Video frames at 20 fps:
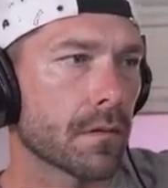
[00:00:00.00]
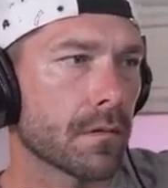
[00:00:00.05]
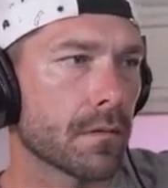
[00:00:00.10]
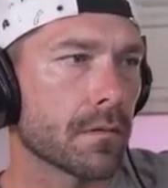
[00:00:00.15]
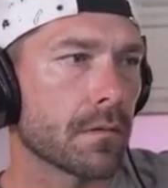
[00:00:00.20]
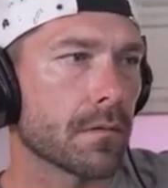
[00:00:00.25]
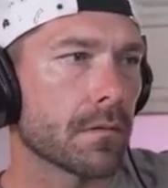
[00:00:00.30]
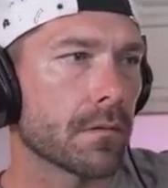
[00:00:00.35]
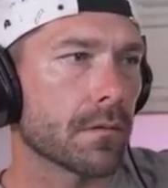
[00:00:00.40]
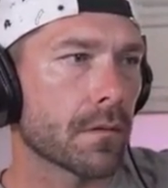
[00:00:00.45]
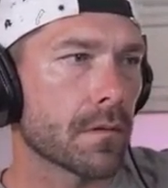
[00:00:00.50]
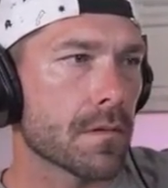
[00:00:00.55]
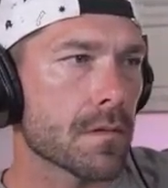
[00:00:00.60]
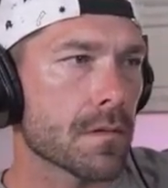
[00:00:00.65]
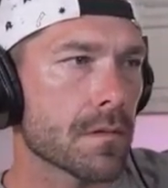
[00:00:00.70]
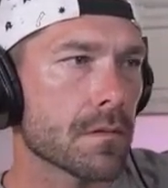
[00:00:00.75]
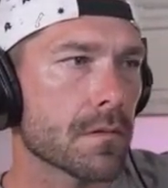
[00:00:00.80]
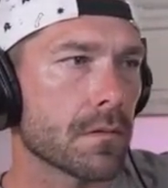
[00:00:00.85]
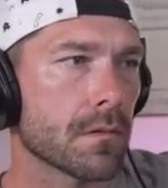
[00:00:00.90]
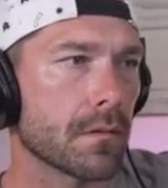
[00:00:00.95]

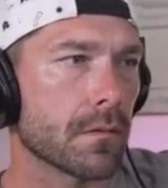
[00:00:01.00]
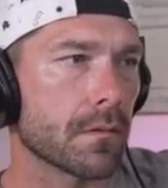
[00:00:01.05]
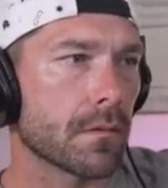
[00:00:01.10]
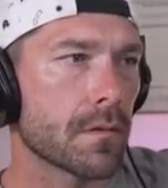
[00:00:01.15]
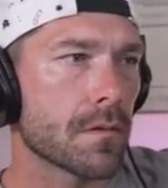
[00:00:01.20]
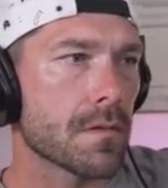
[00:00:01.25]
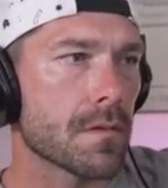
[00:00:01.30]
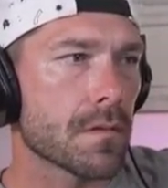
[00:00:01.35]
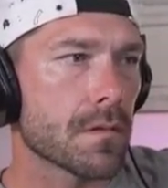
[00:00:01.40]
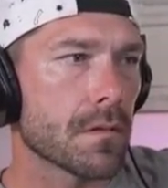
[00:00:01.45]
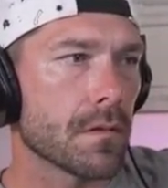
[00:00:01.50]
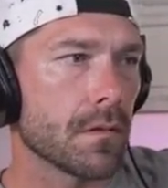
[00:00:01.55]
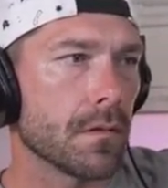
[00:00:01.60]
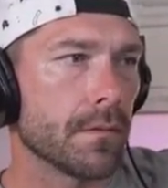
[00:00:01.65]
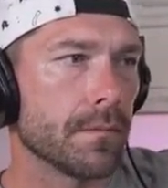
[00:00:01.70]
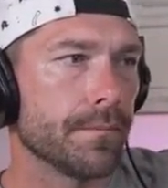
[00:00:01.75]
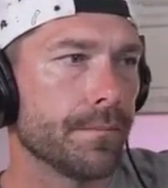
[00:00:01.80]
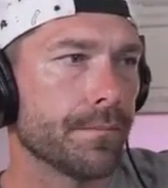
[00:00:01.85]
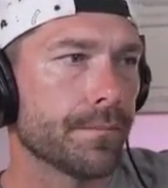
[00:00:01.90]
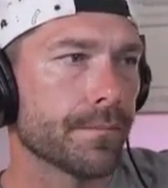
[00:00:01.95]

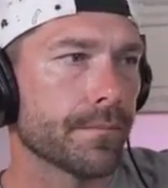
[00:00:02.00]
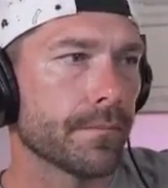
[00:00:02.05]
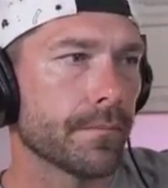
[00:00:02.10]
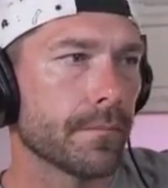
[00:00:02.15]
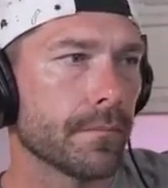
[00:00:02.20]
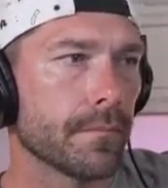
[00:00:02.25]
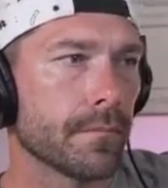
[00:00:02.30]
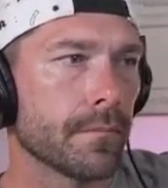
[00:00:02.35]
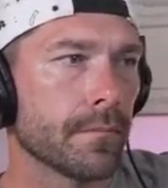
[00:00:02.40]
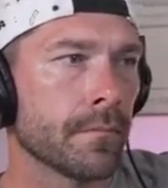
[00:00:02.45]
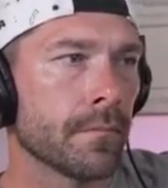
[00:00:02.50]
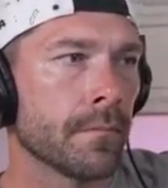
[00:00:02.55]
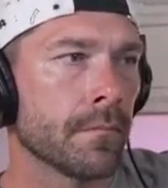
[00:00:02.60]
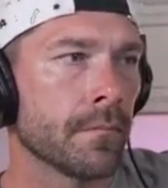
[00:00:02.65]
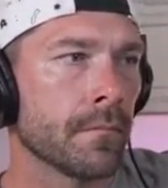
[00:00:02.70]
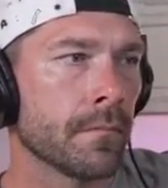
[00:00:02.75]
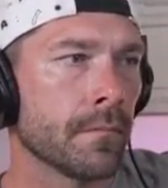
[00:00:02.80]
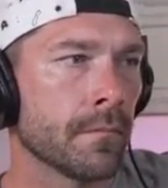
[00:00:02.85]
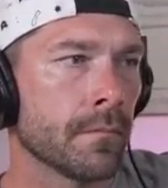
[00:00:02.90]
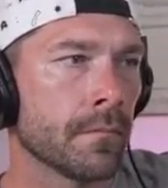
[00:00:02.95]

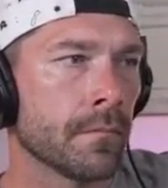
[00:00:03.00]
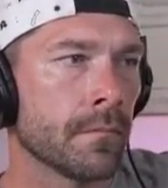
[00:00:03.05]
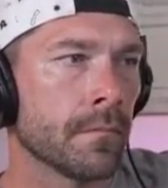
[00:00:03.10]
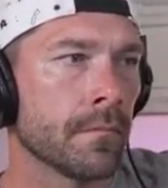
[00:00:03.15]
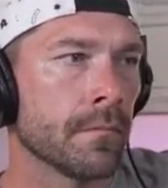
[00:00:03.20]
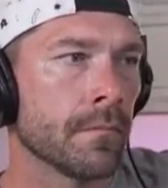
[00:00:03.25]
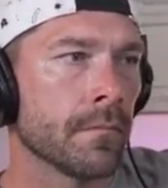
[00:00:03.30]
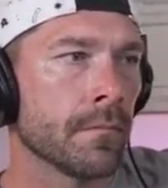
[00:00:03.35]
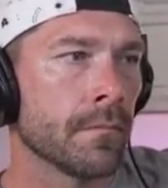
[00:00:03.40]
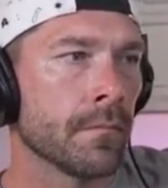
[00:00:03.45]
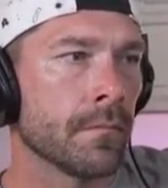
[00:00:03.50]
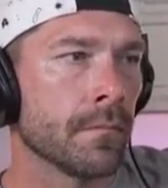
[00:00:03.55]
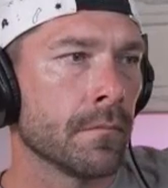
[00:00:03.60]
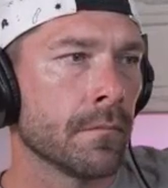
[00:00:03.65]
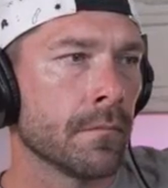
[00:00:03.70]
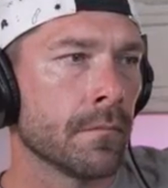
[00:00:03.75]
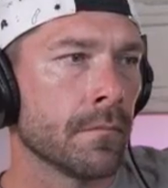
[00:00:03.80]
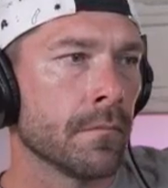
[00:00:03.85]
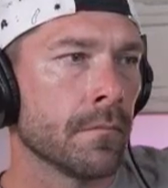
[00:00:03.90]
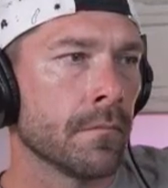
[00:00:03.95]

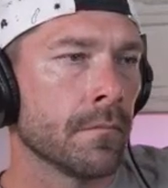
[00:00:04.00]
The person shown says nothing.